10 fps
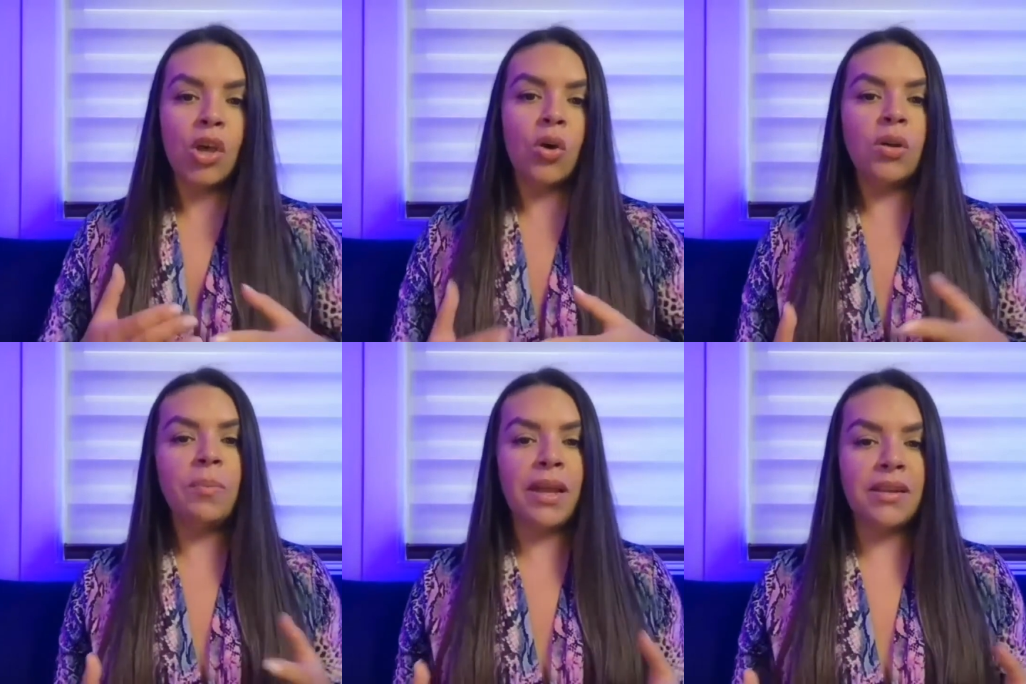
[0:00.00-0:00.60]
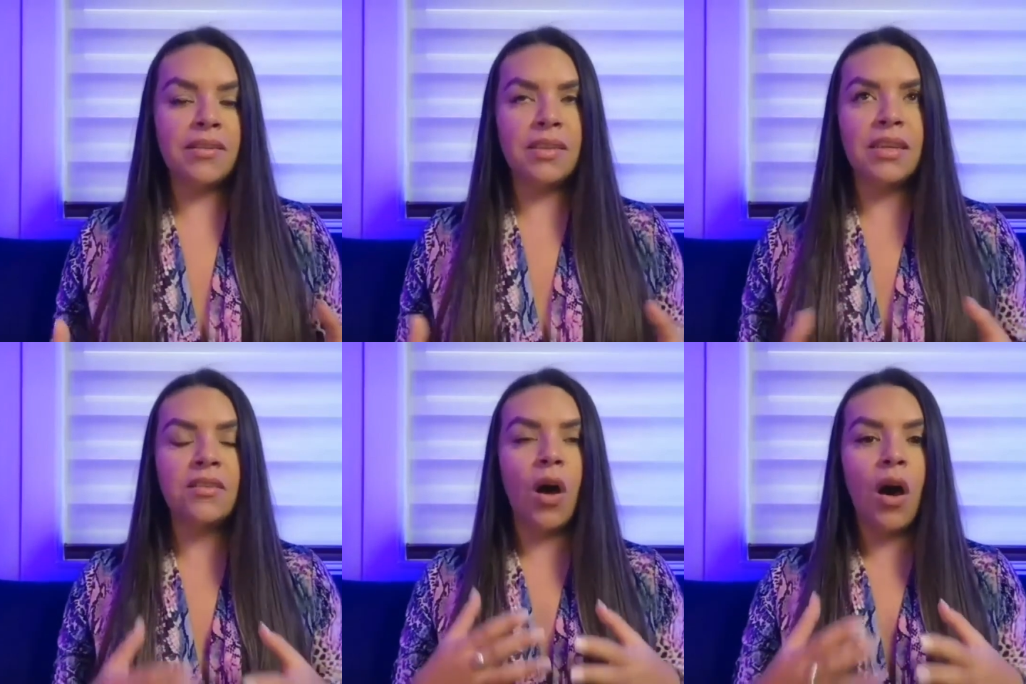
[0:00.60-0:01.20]
Codependency
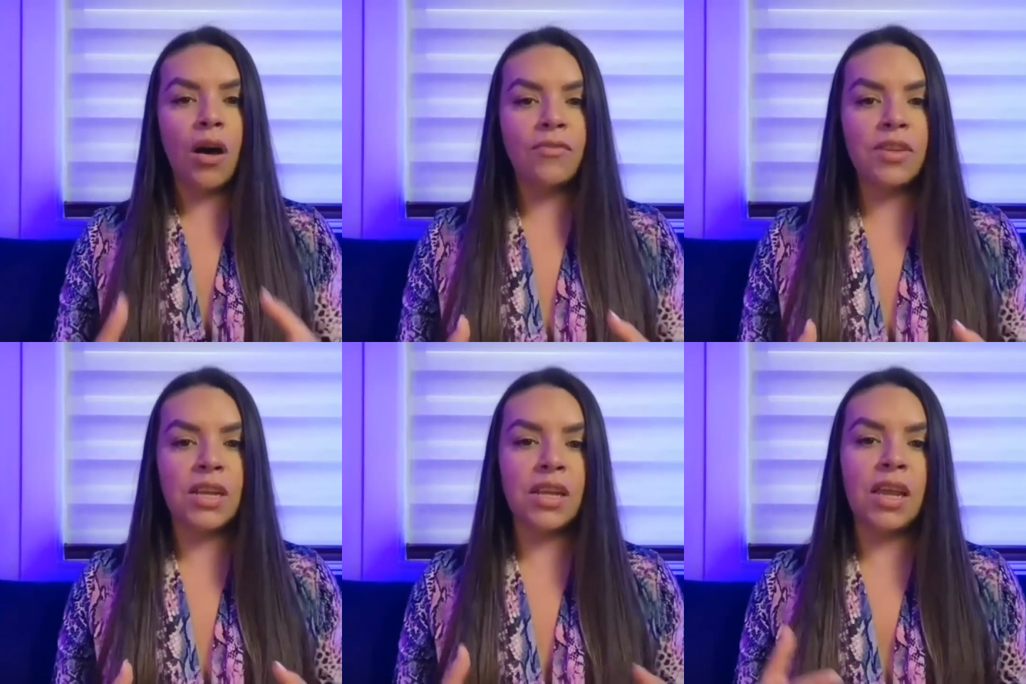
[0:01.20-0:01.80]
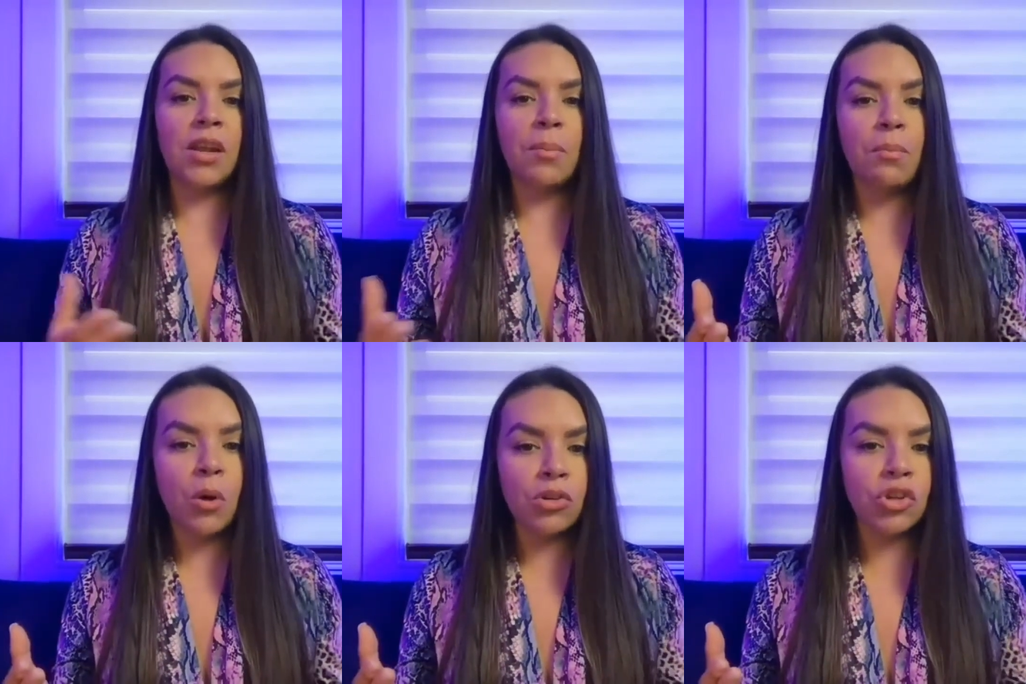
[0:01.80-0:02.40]
is often an
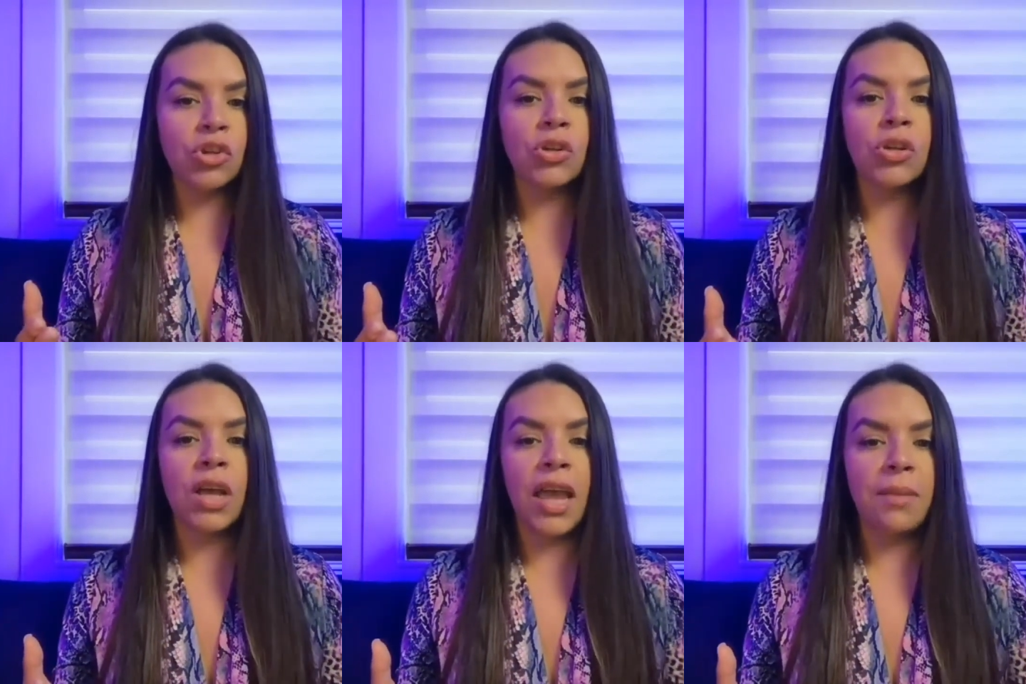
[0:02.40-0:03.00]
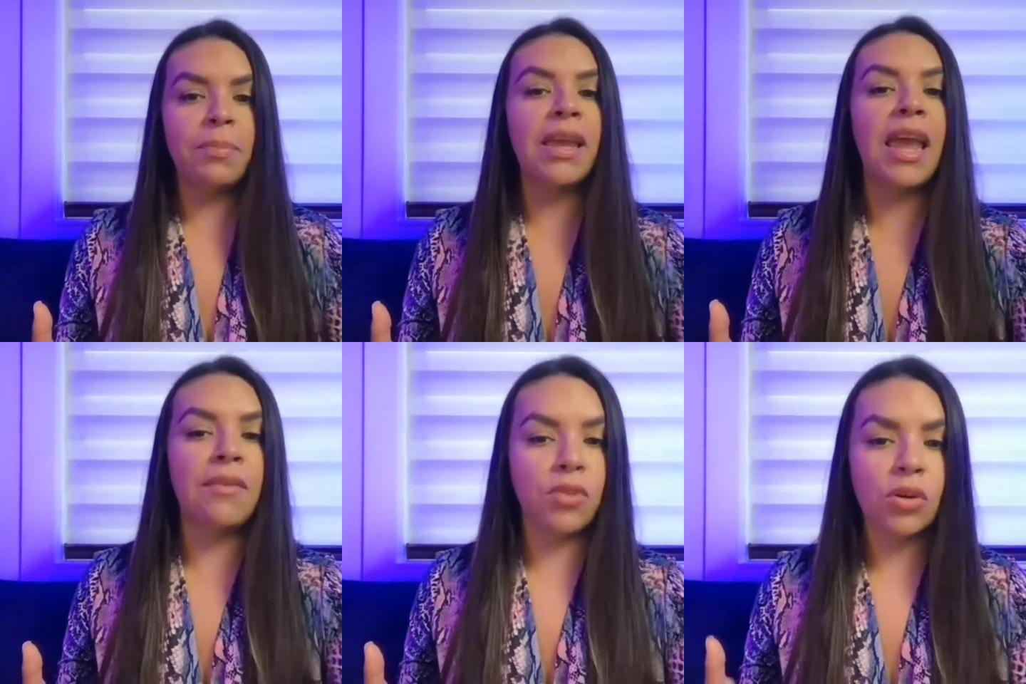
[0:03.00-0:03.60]
emotional and
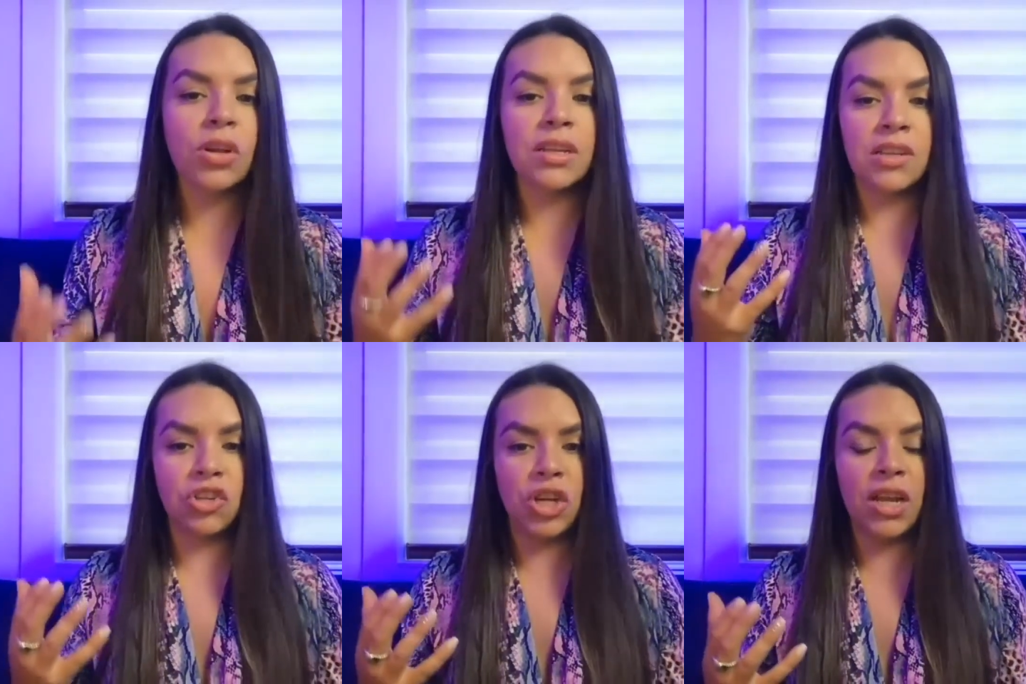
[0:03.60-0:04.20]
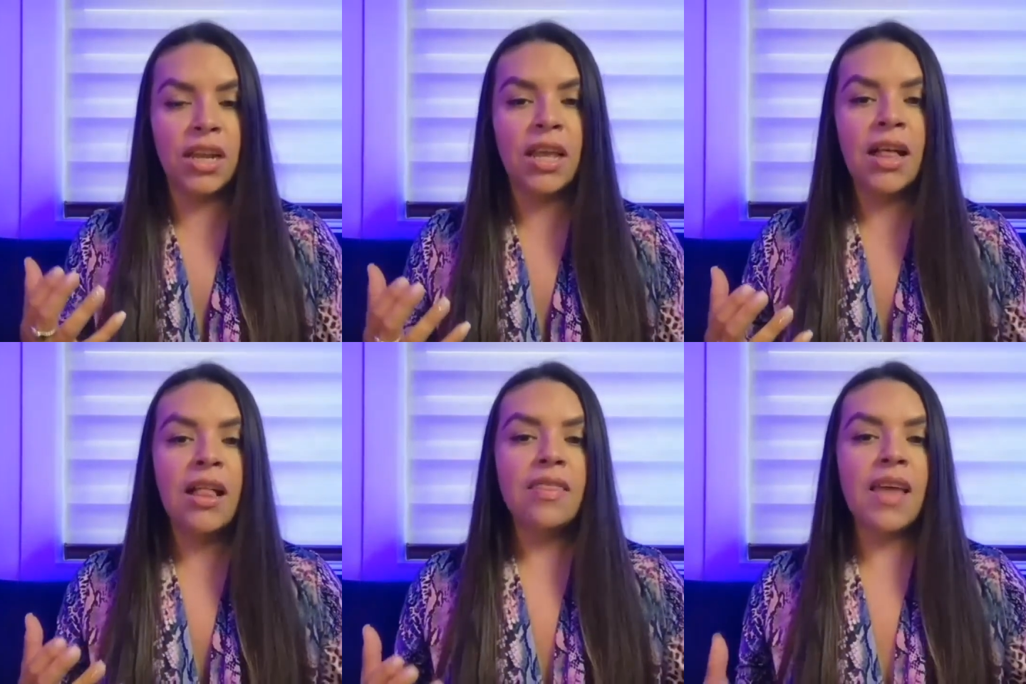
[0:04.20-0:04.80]
behavioral condition
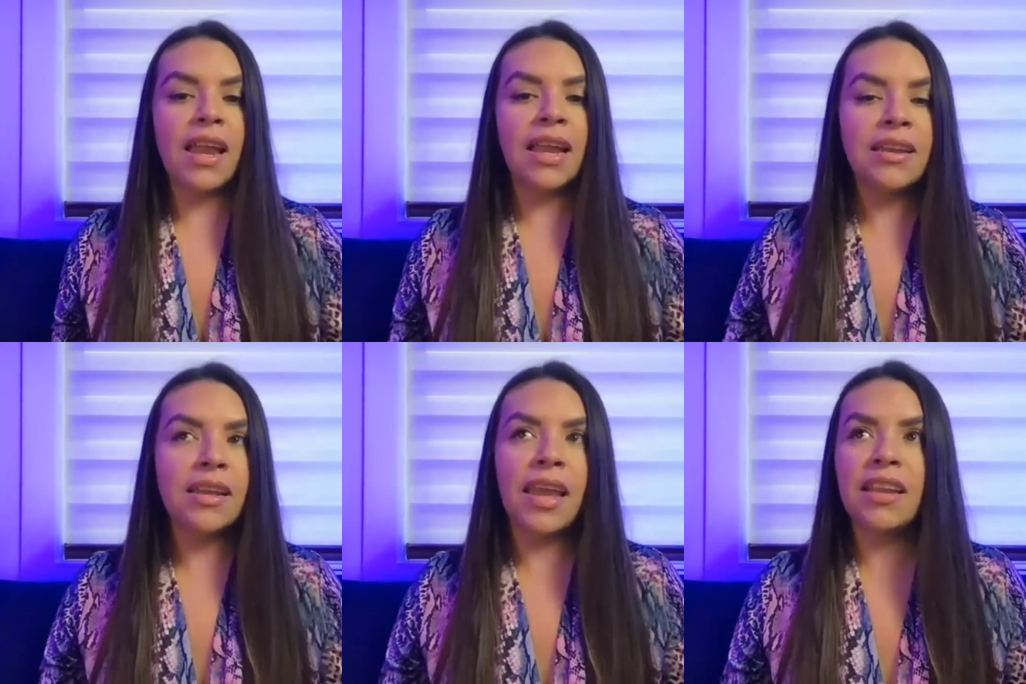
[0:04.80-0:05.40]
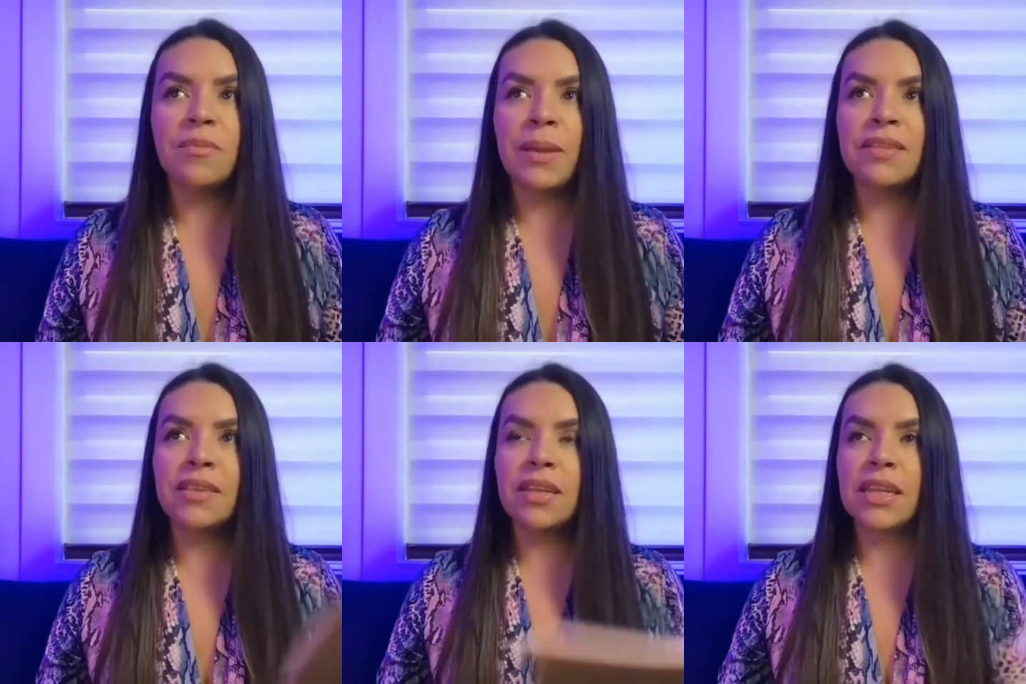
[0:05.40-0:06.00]
that indicates
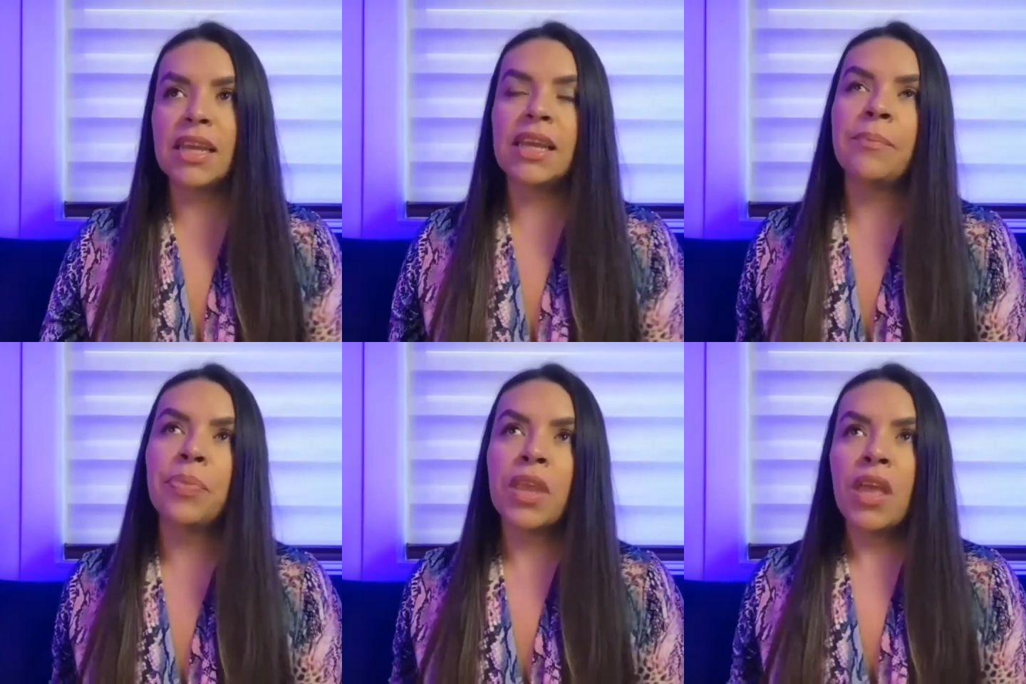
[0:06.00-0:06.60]
basically